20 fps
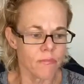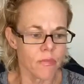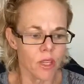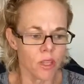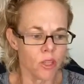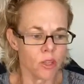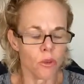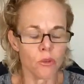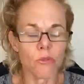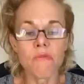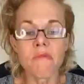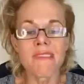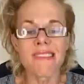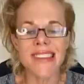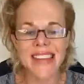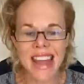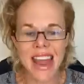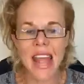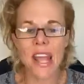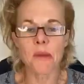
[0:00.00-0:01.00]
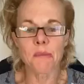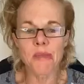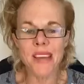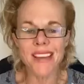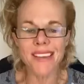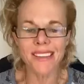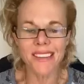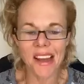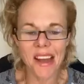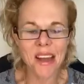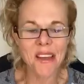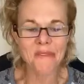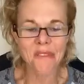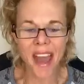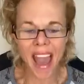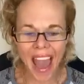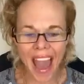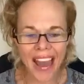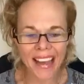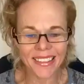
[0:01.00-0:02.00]
you name it, I've
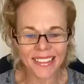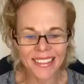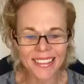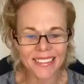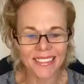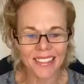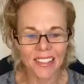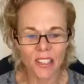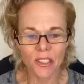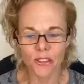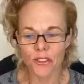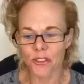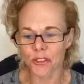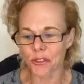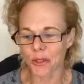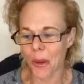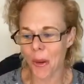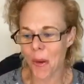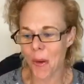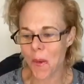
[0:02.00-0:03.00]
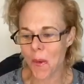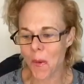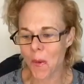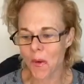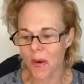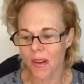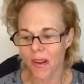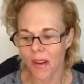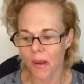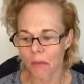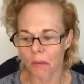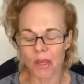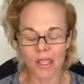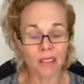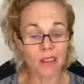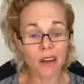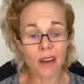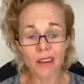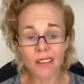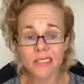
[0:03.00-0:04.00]
had it. So
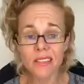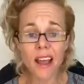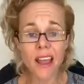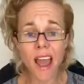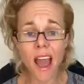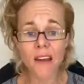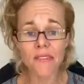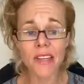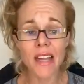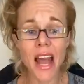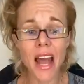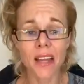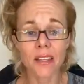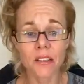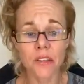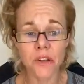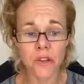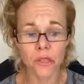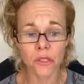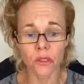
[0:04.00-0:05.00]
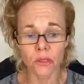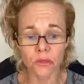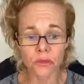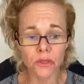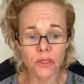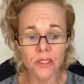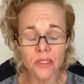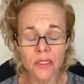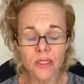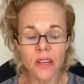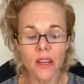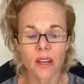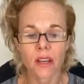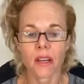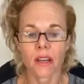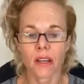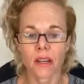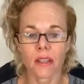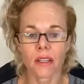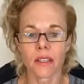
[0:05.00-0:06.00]
because I haven't had children
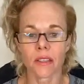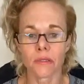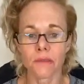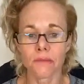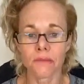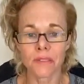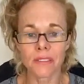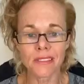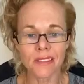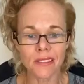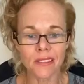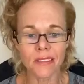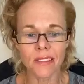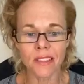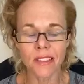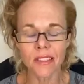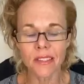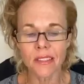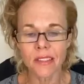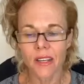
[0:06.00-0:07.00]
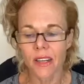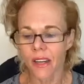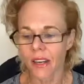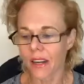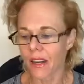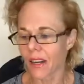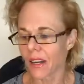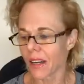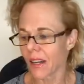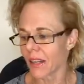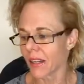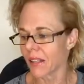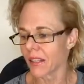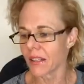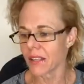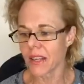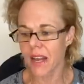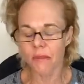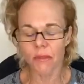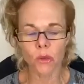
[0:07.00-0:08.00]
physically, I
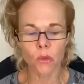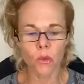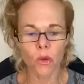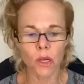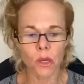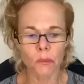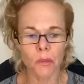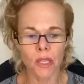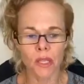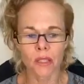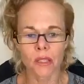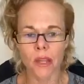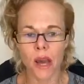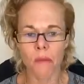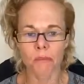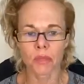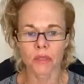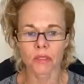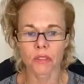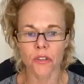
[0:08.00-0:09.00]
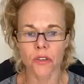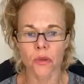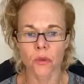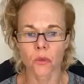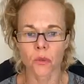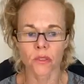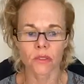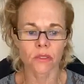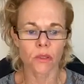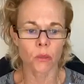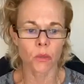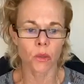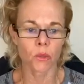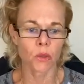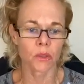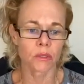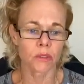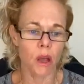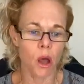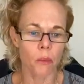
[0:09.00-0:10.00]
never want to be in that position where someone
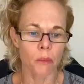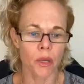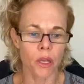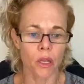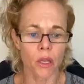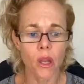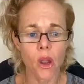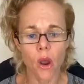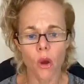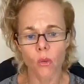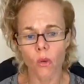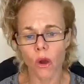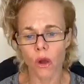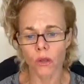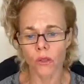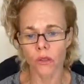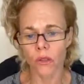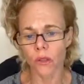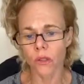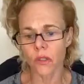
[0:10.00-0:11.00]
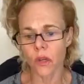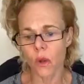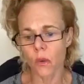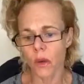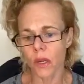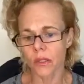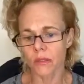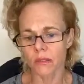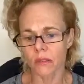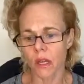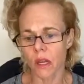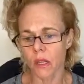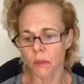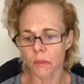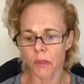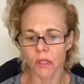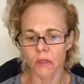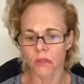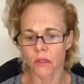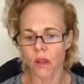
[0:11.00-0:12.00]
would tell me, well, you don't know what it's like
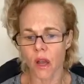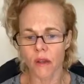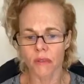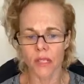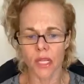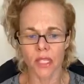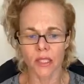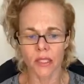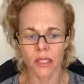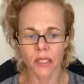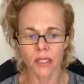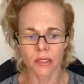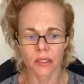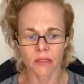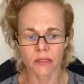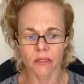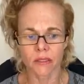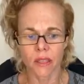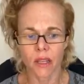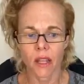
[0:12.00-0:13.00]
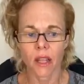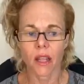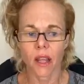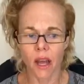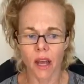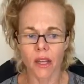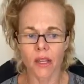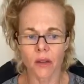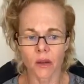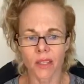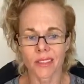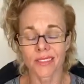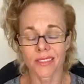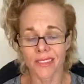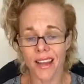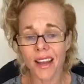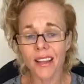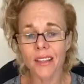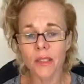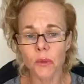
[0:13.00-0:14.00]
because you haven't had kids. I know
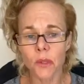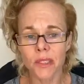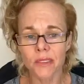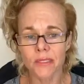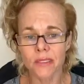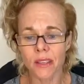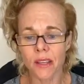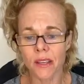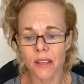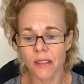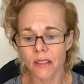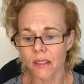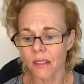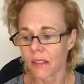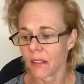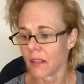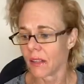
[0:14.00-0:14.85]
exactly what it's like